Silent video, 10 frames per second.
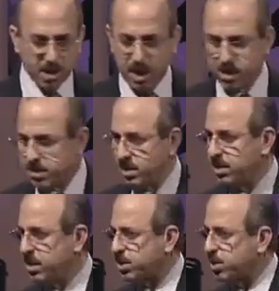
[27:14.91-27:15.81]
I said
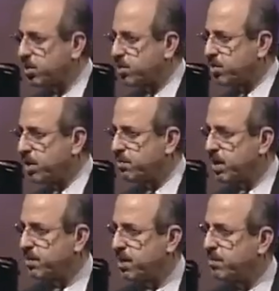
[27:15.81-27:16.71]
their story to them.
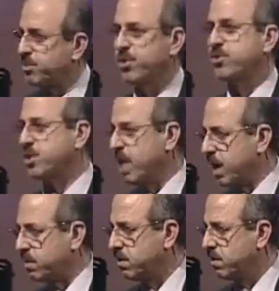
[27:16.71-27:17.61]
They became so
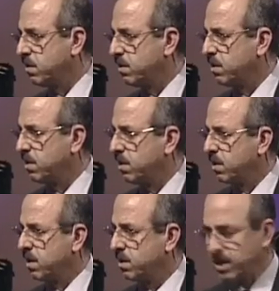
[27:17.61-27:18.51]
sad
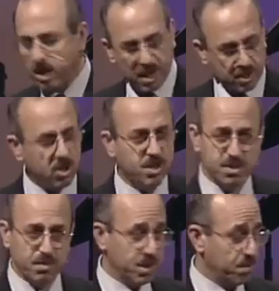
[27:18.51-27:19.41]
that I had lost
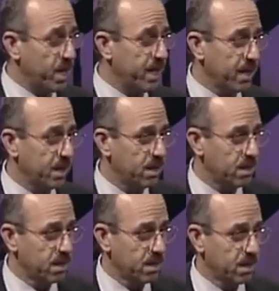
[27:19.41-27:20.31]
the big money
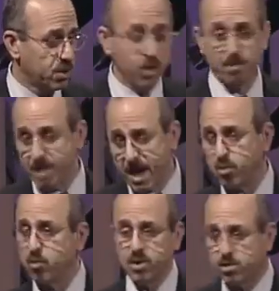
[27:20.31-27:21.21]
to a man
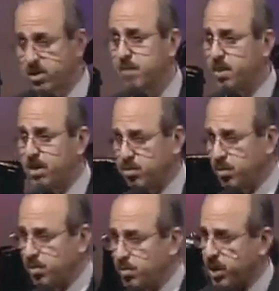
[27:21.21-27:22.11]
who was sometimes
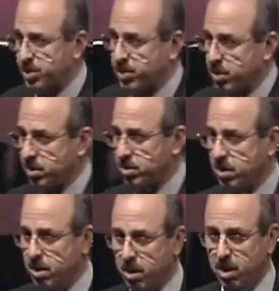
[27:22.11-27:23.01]
going to that church.
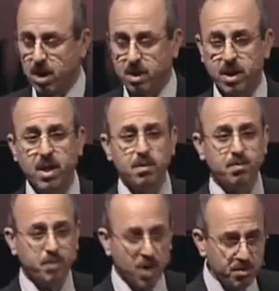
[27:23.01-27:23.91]
They
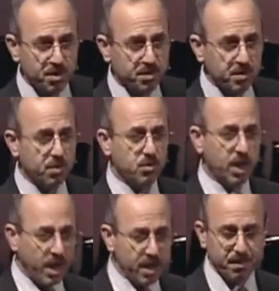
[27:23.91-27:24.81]
promised me to
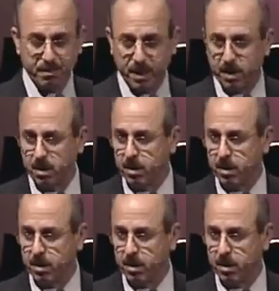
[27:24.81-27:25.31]
help me.